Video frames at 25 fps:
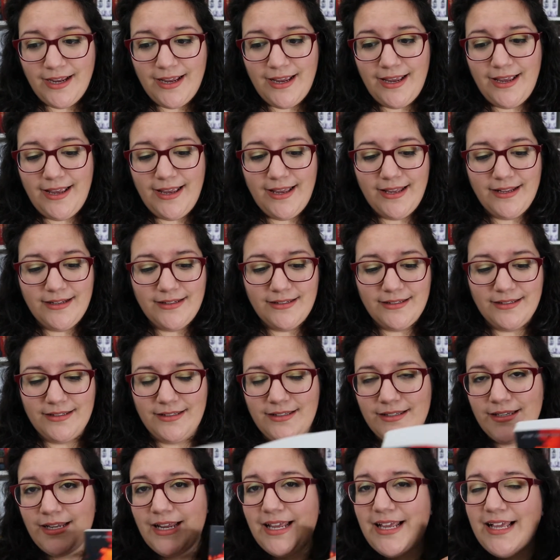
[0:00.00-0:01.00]
and
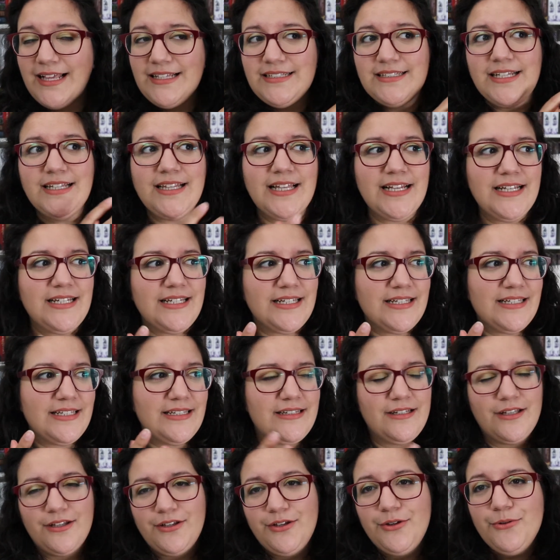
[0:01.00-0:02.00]
it's not like
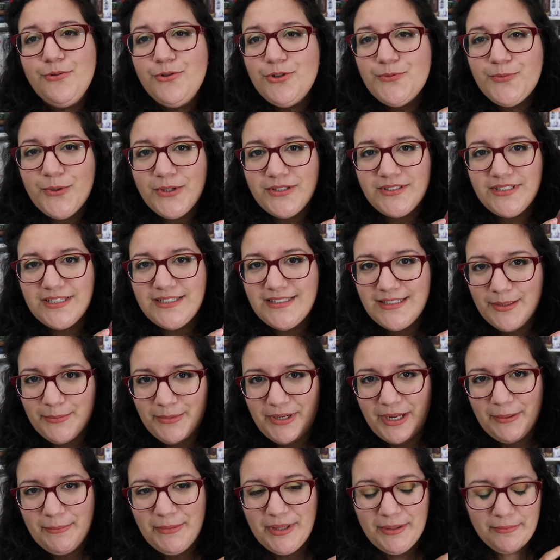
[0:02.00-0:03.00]
the huge books
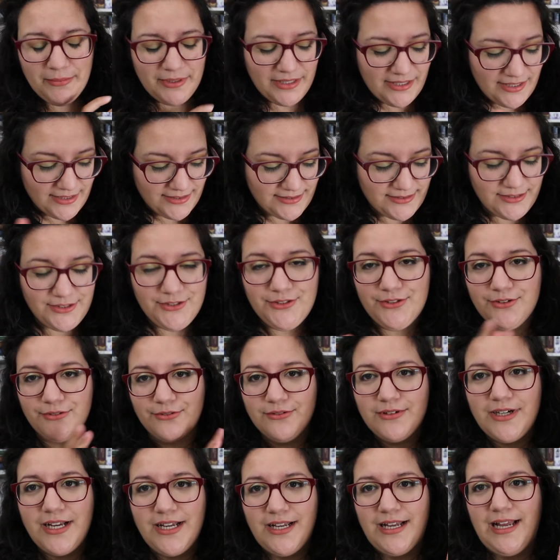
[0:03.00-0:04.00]
intimidate me because, you know,
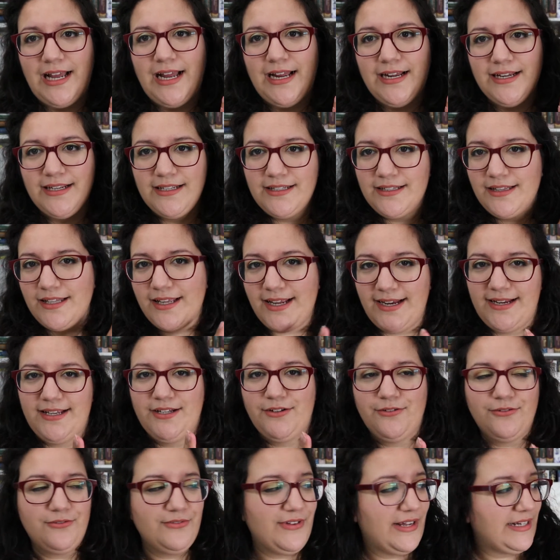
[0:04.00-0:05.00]
I like
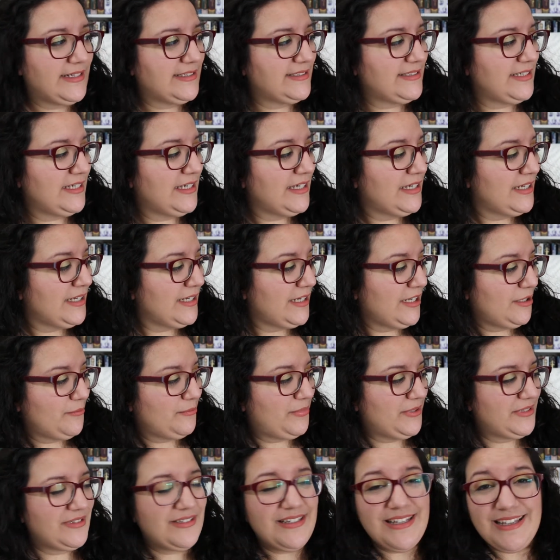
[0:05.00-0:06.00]
adult fantasy,
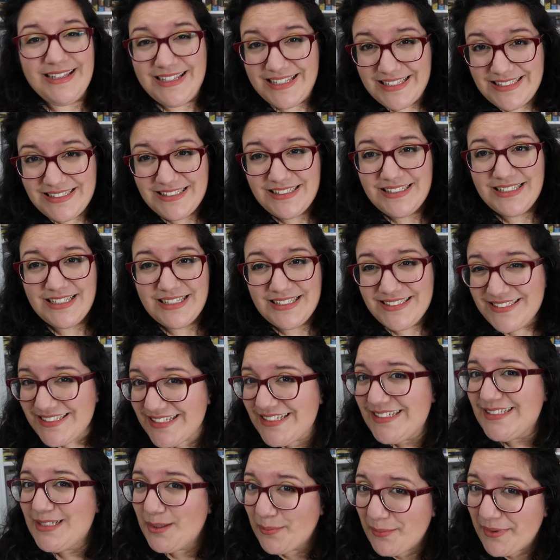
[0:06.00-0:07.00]
but it is
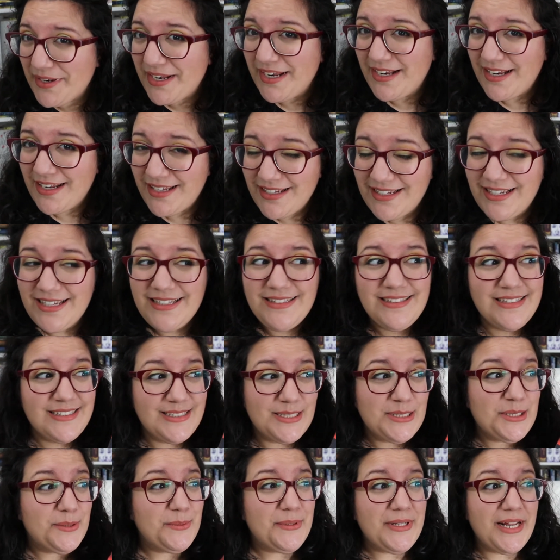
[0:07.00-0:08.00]
intimidating. It is
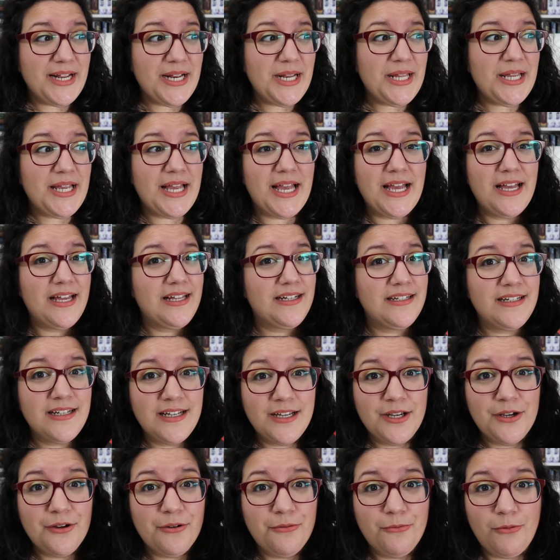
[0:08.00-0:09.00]
intimidating, and
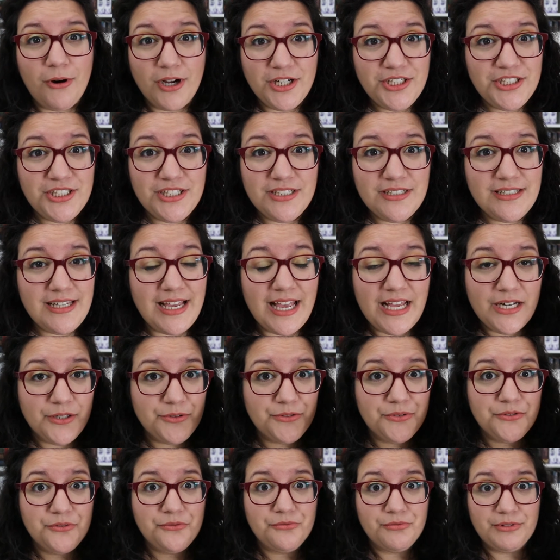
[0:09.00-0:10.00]
watching
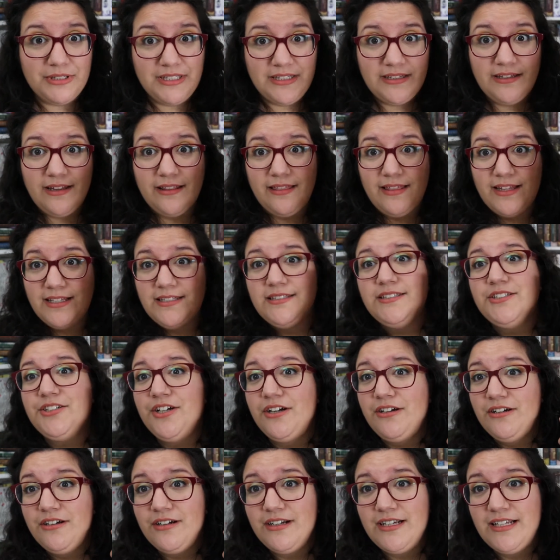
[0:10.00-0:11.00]
Andrew read this
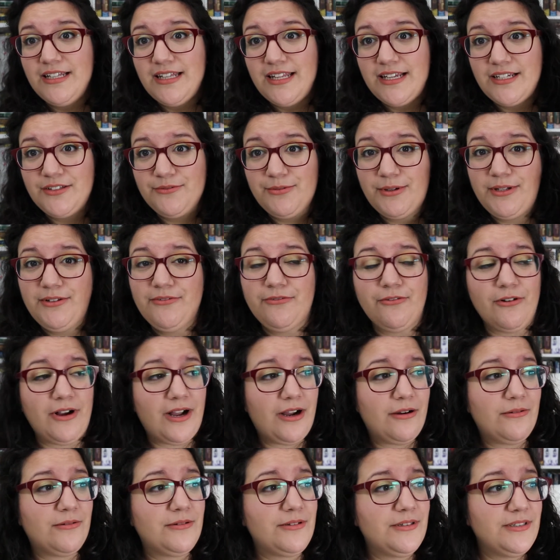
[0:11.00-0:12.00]
chunker in like 24
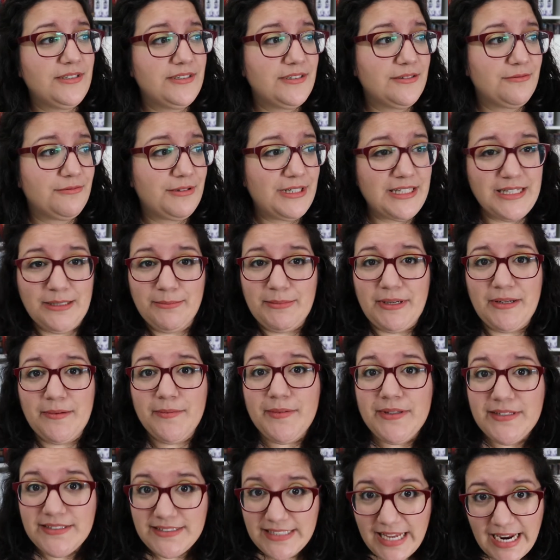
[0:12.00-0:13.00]
hours really made
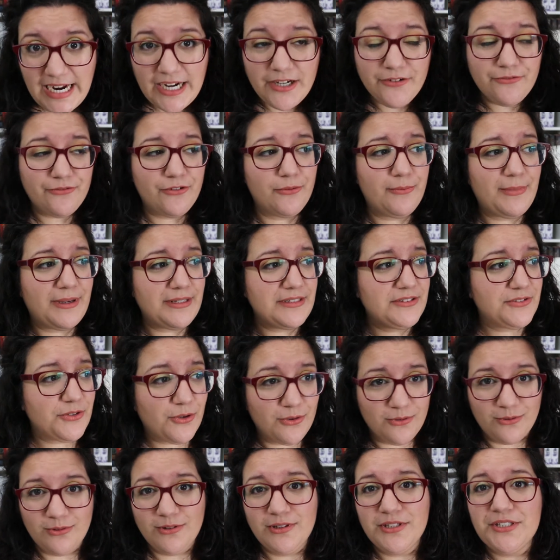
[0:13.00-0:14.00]
me scared for my
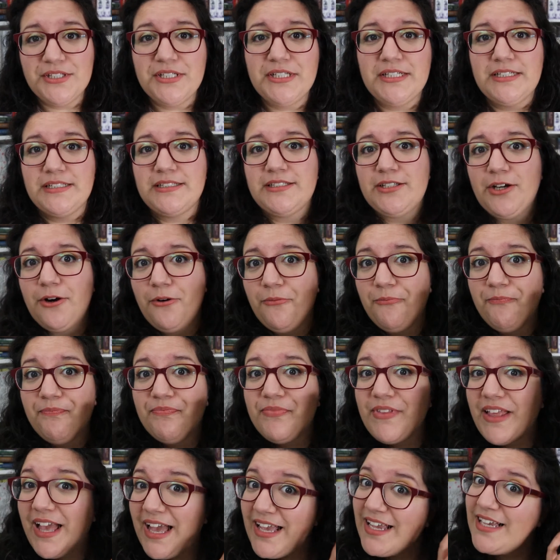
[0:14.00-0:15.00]
soul. So
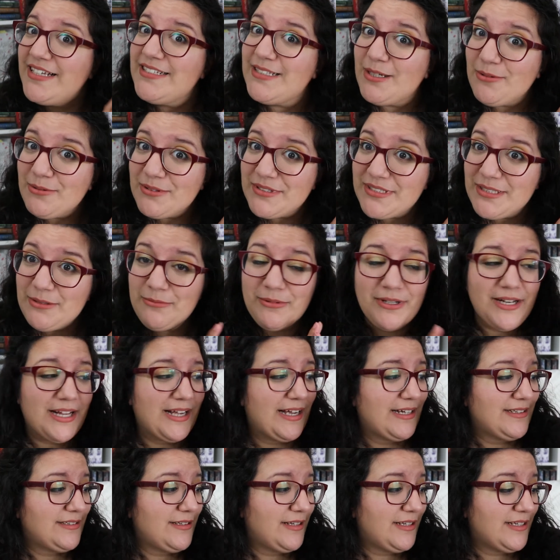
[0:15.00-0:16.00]
I guess I will see when I
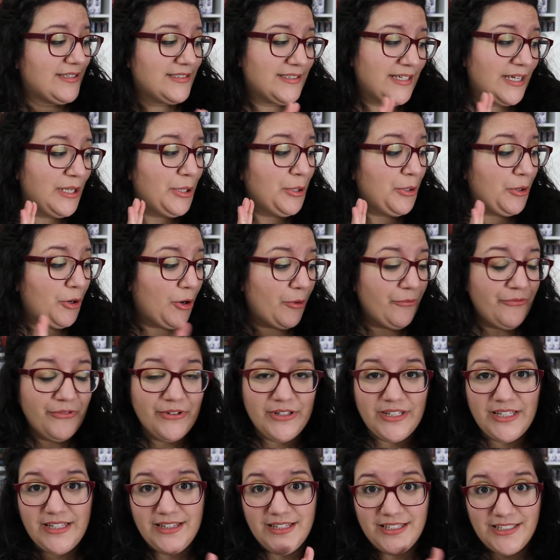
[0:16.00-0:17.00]
get to this.
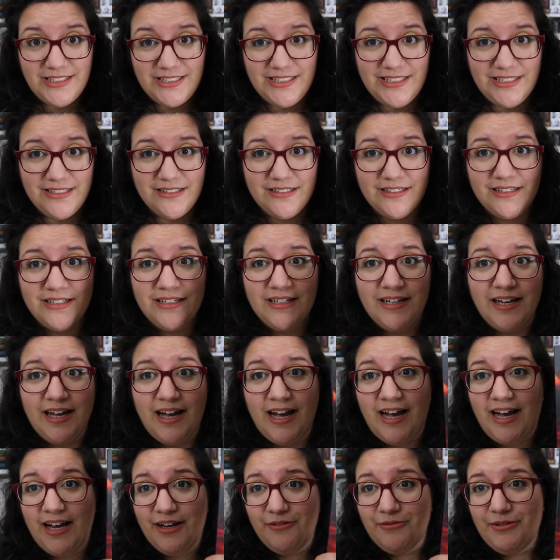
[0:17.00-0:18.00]
Hopefully this year.
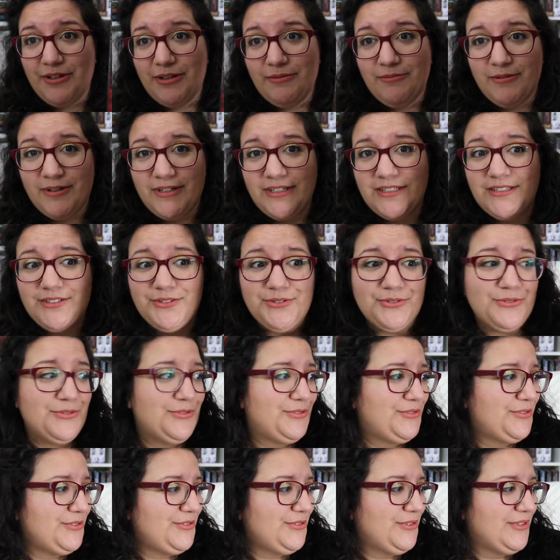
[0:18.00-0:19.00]
I really wanted to
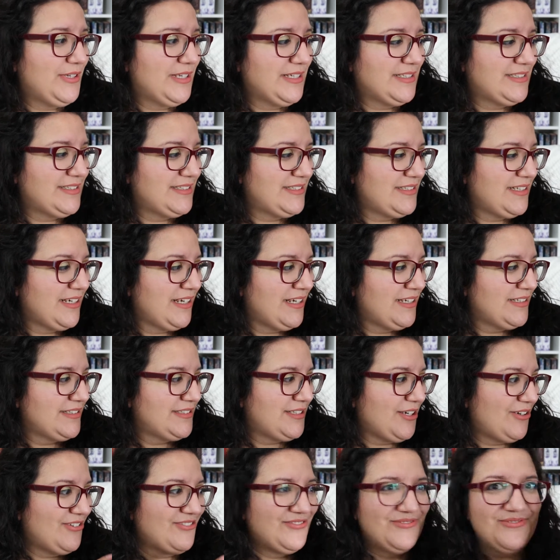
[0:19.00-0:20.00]
do this.
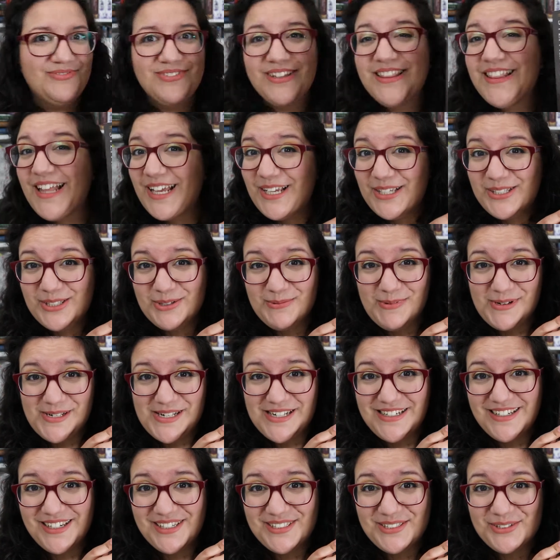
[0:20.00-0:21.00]
So thank you so much,
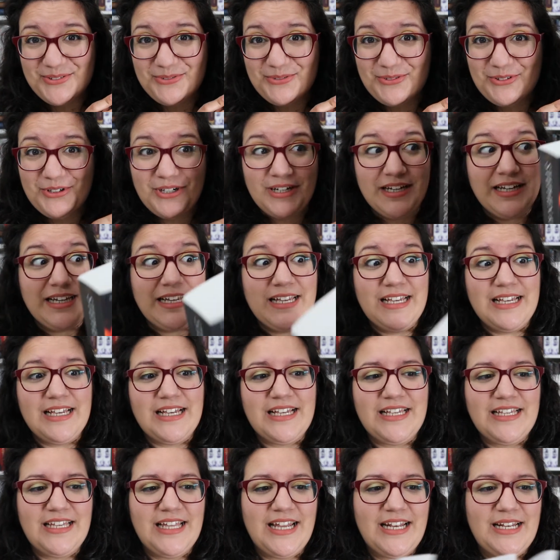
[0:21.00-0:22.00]
Natasha, for
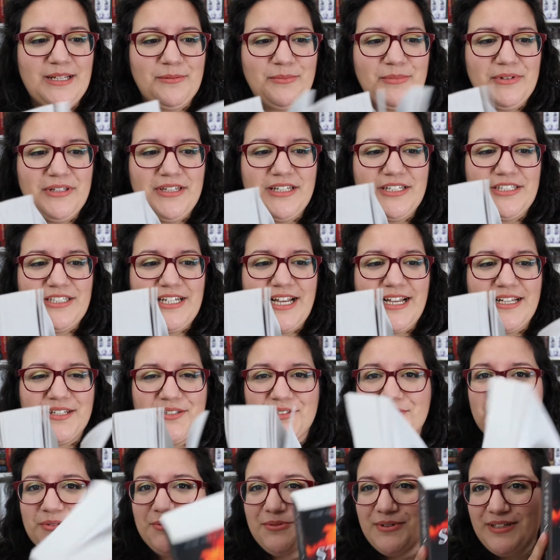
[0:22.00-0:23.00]
getting me the
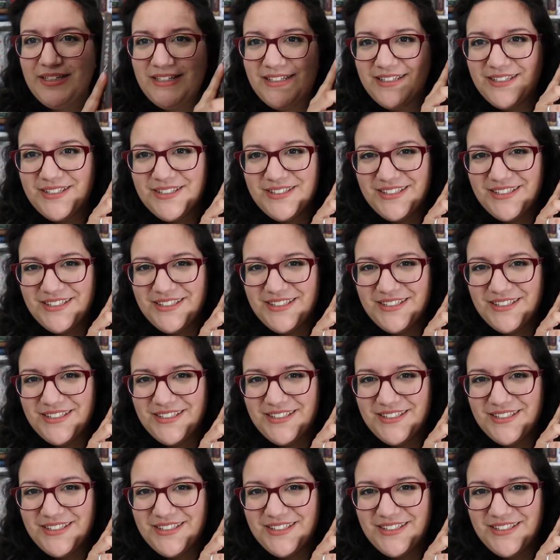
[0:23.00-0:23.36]
chance to read.